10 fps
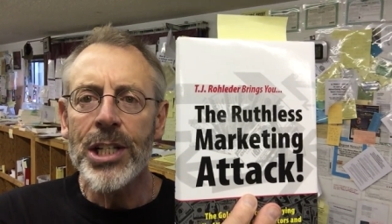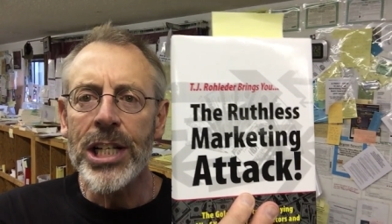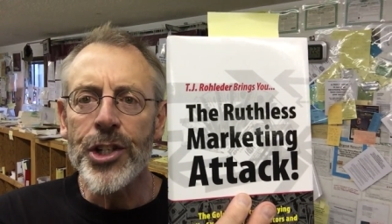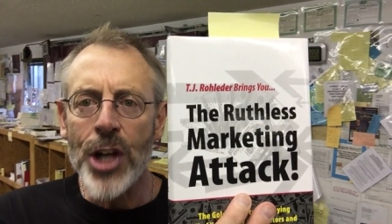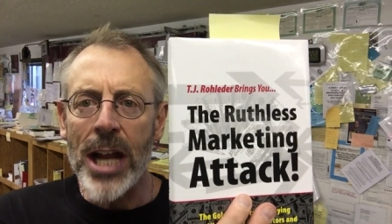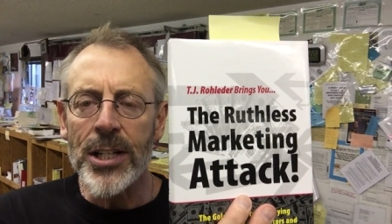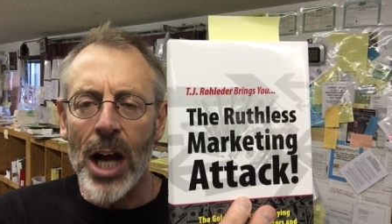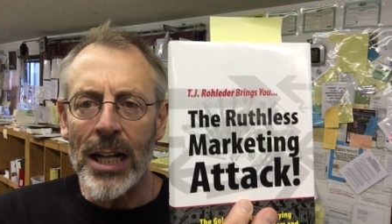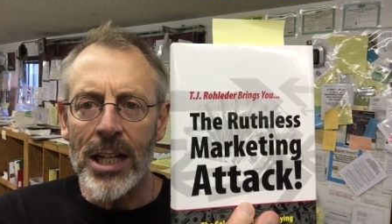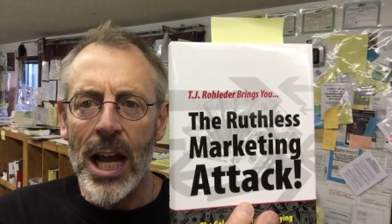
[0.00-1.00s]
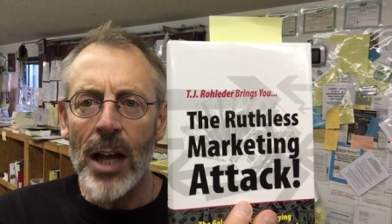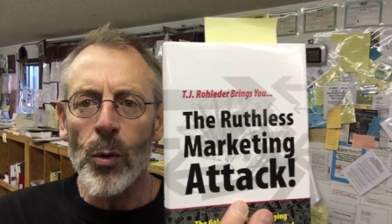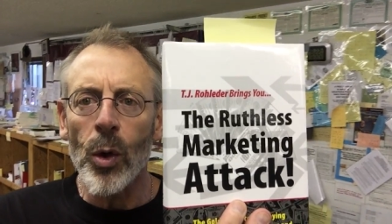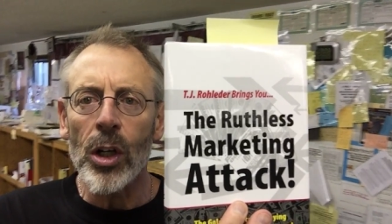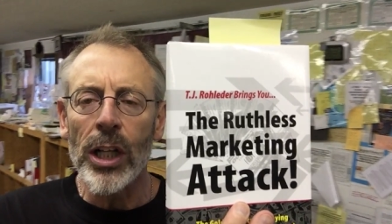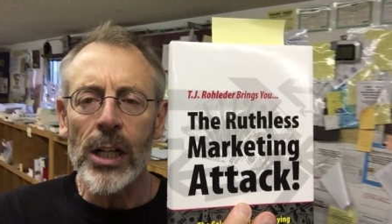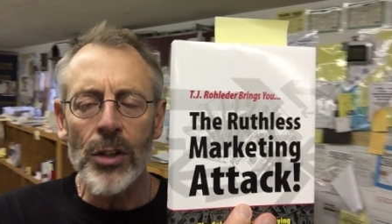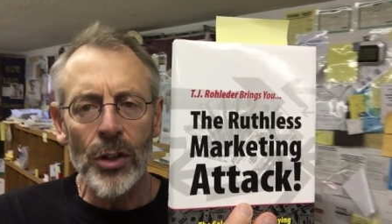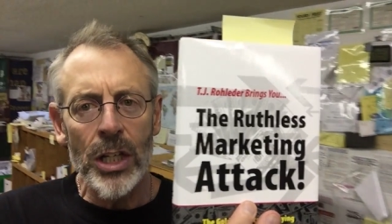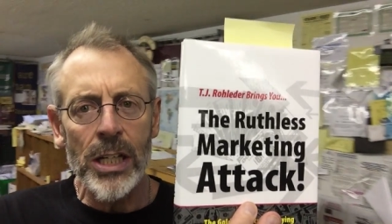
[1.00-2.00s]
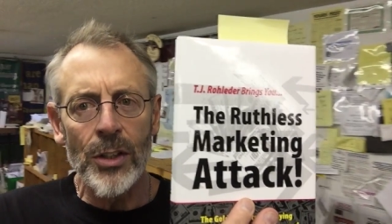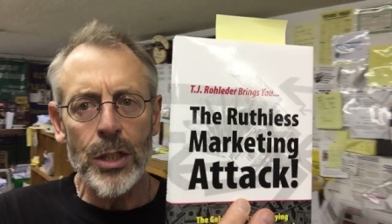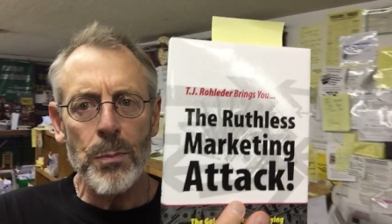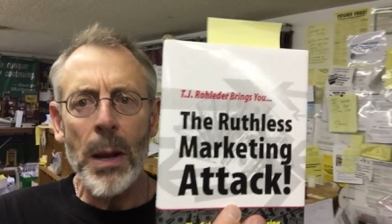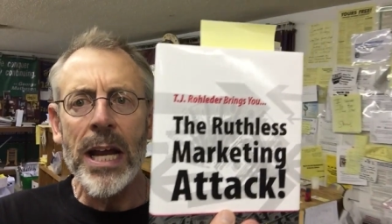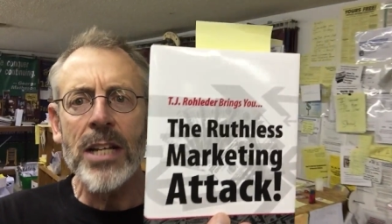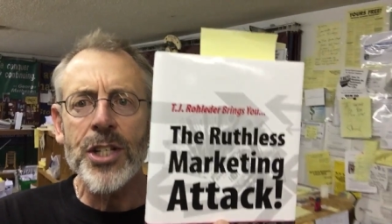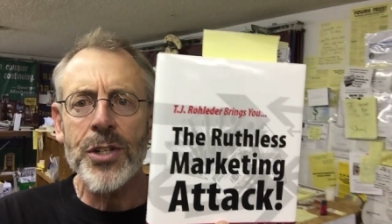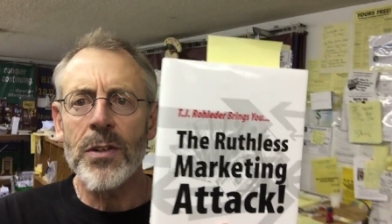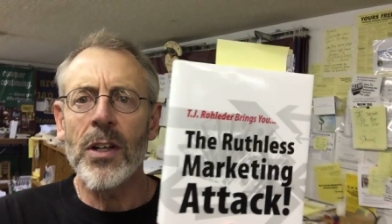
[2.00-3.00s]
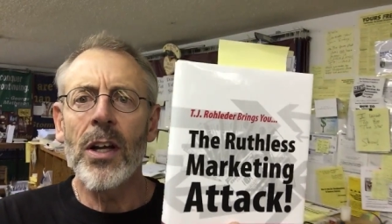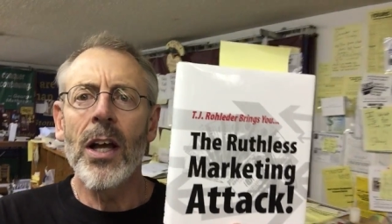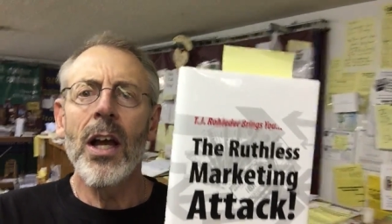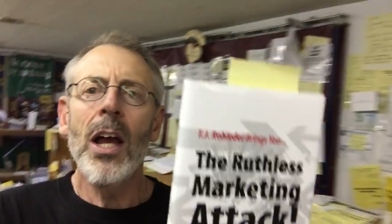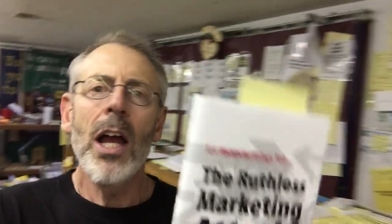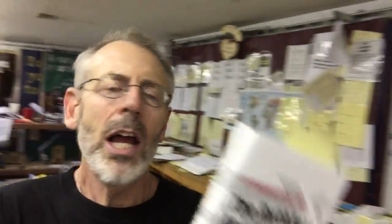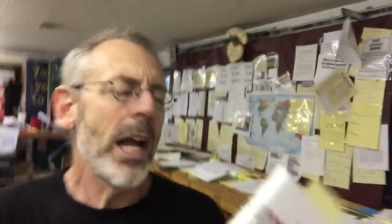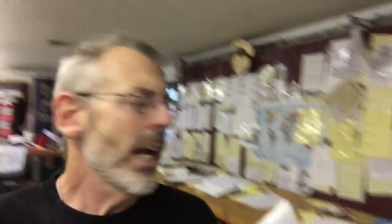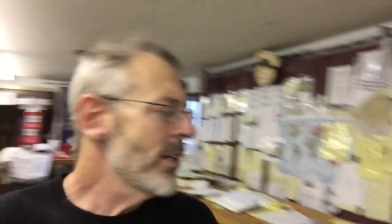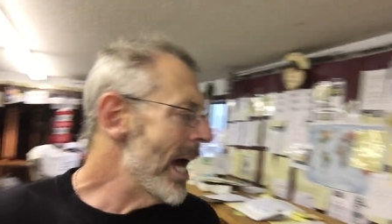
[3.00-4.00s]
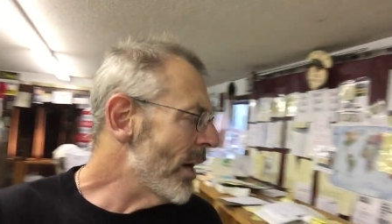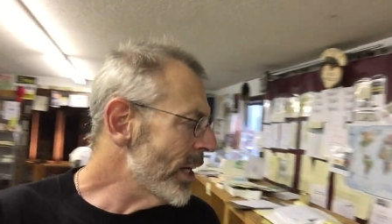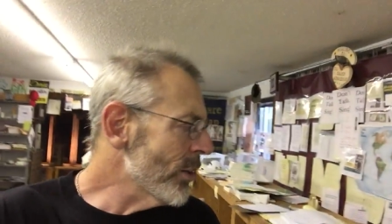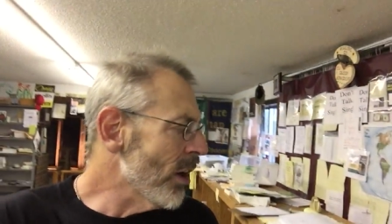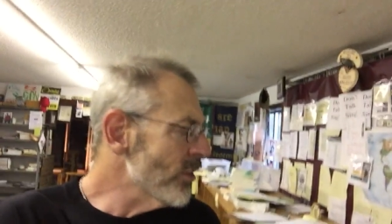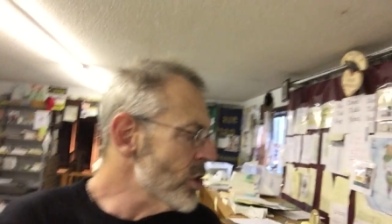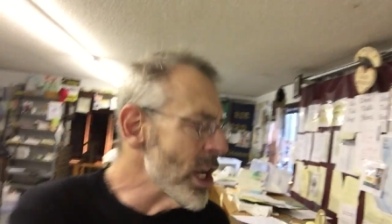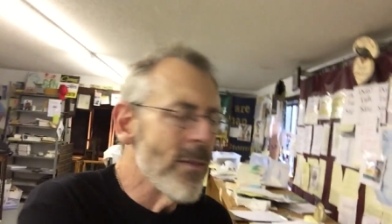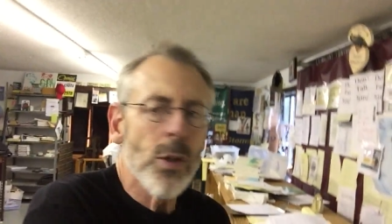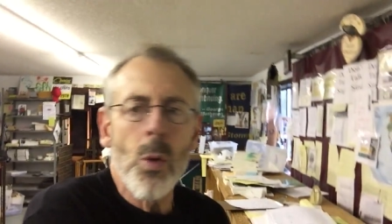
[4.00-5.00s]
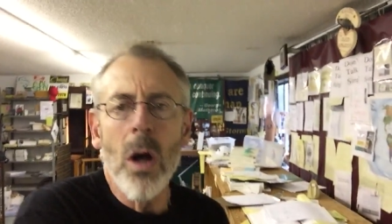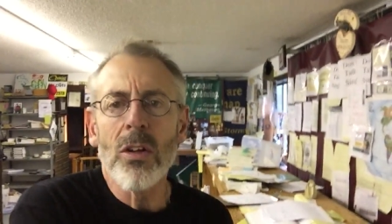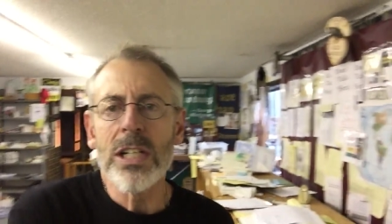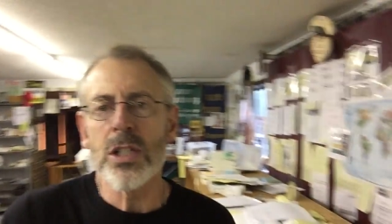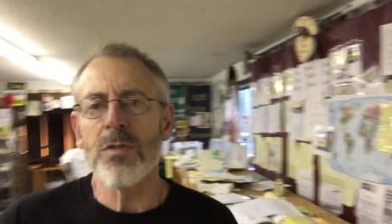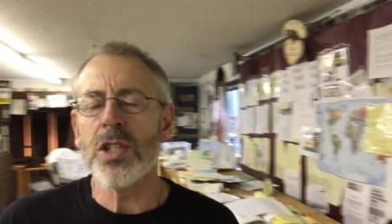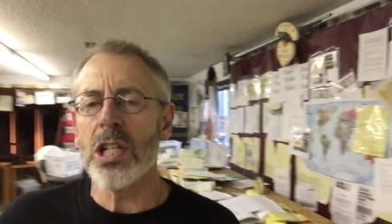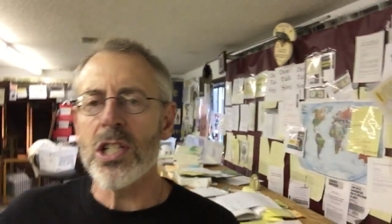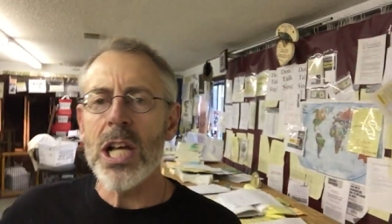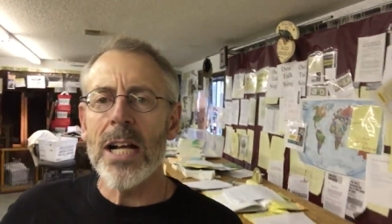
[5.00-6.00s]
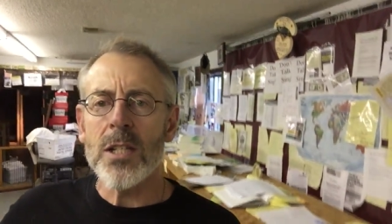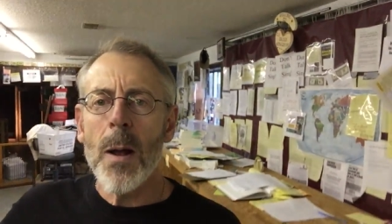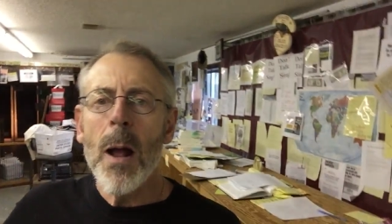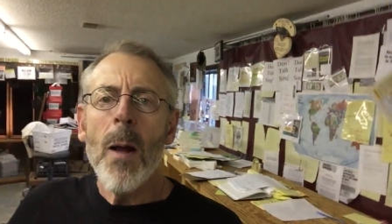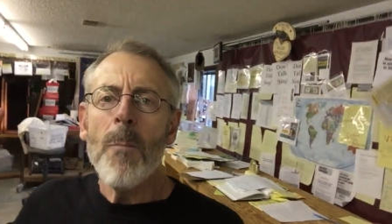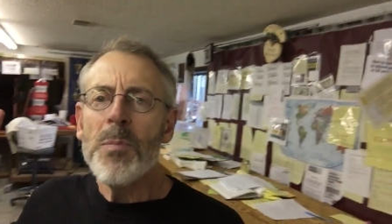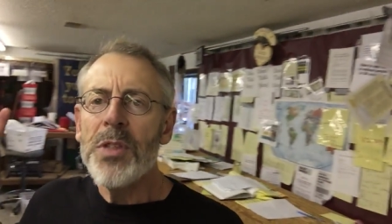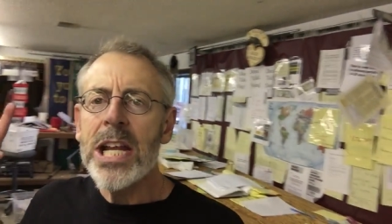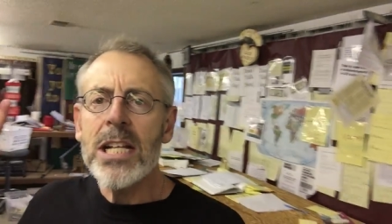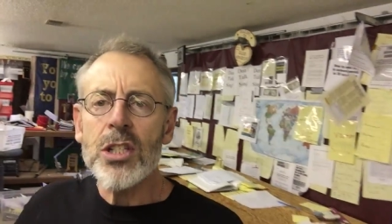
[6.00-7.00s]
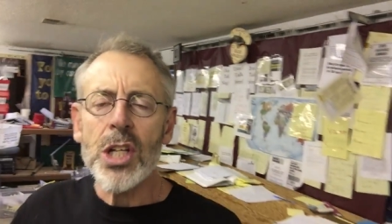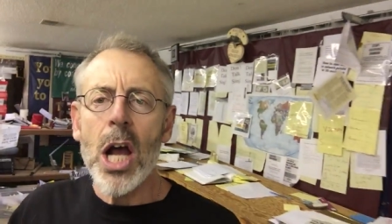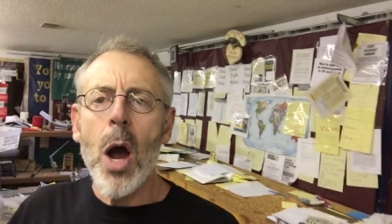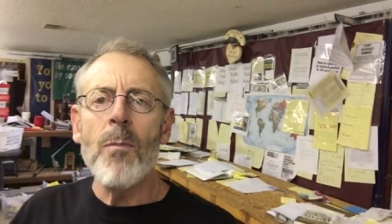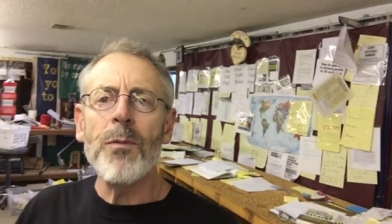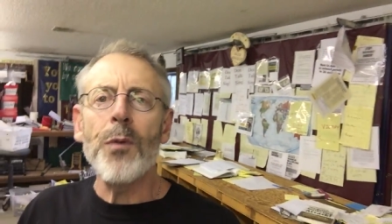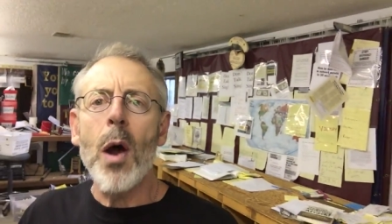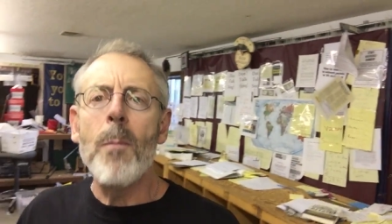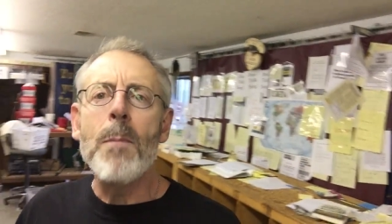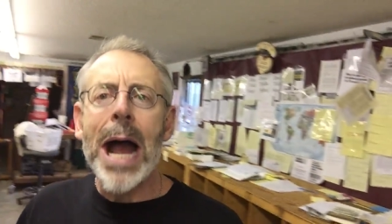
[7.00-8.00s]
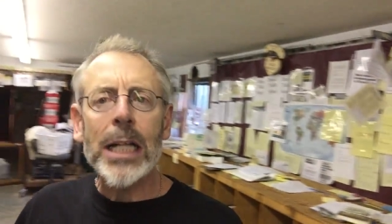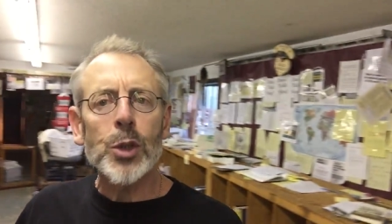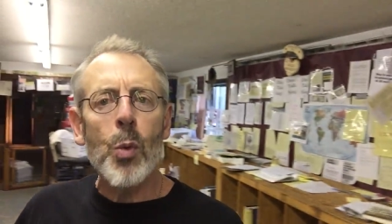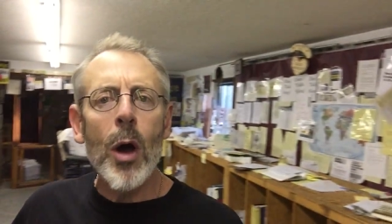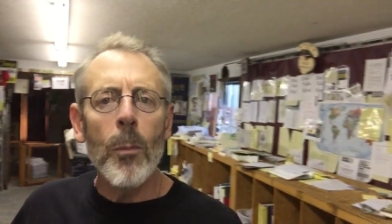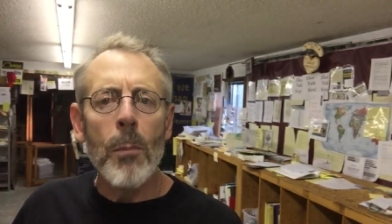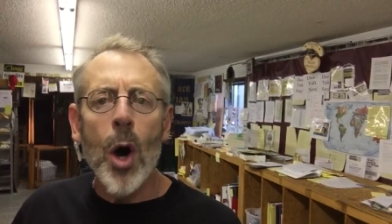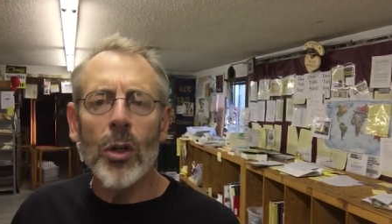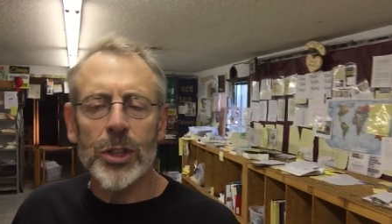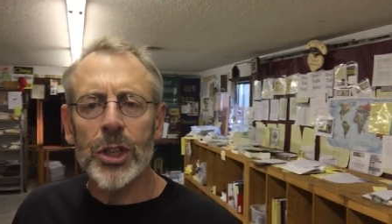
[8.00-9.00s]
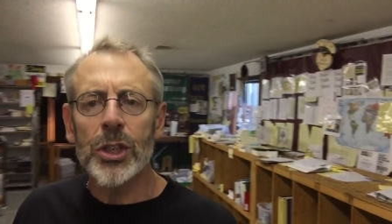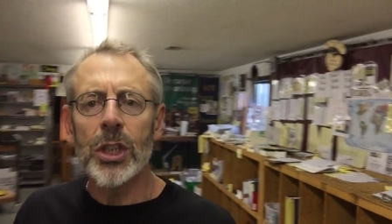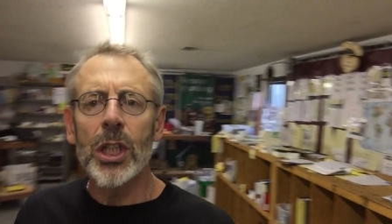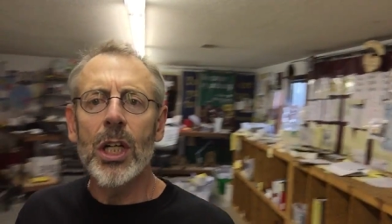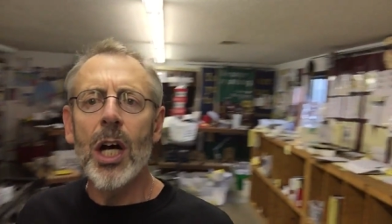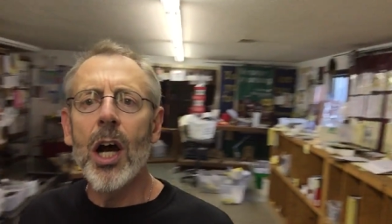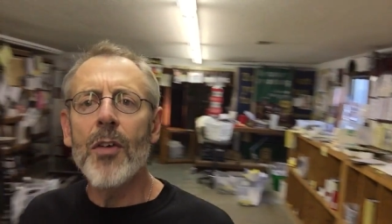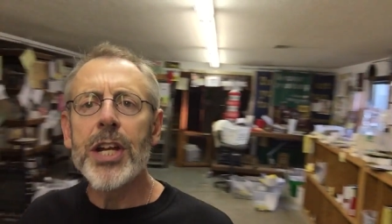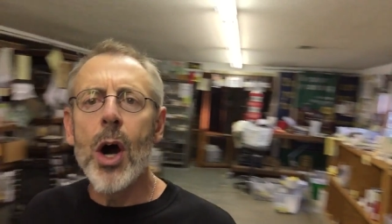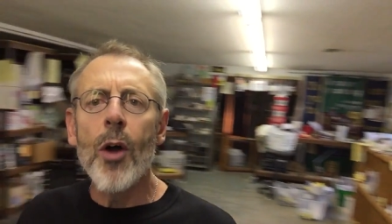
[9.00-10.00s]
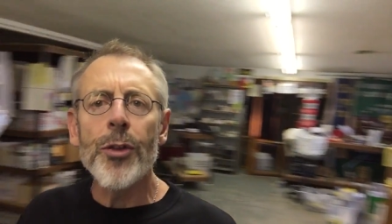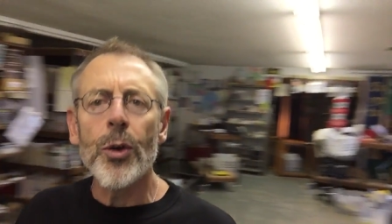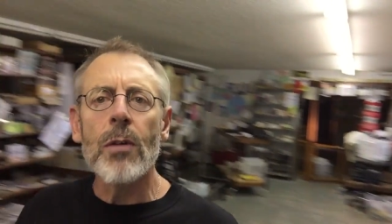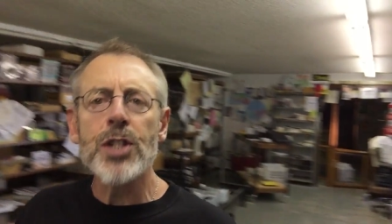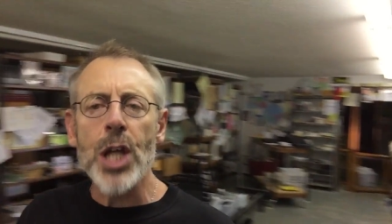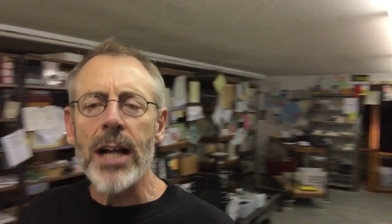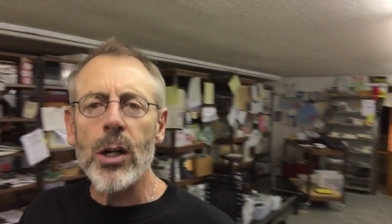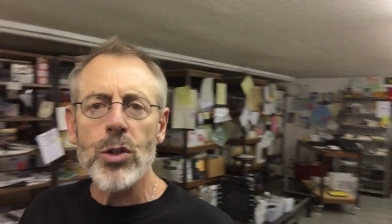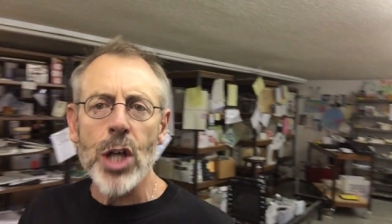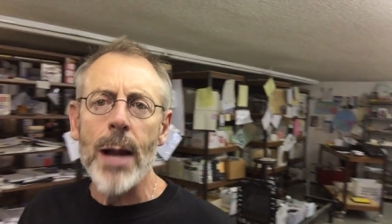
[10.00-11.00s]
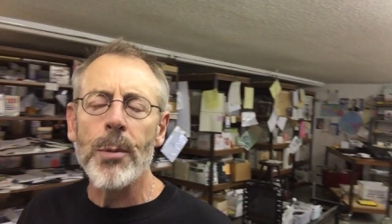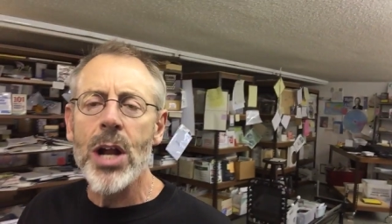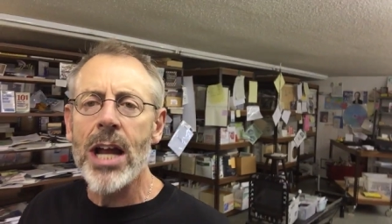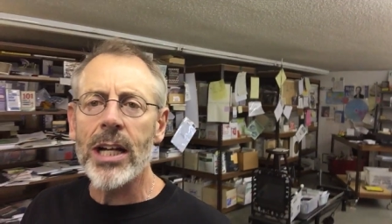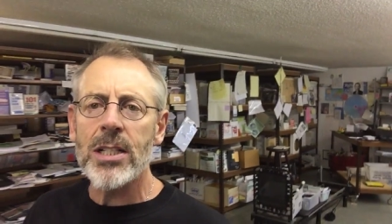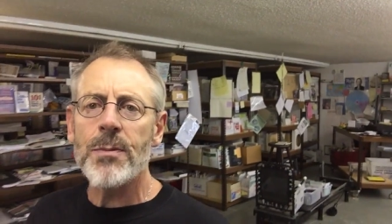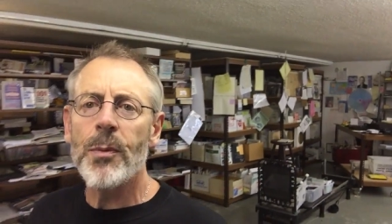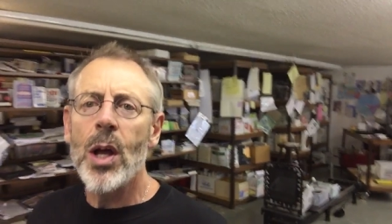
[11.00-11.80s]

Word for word: heytj.net, or click on the link on this page. And now here are the 7 qualities of success. These come from Maxwell Maltz, the author of Psycho-Cybernetics.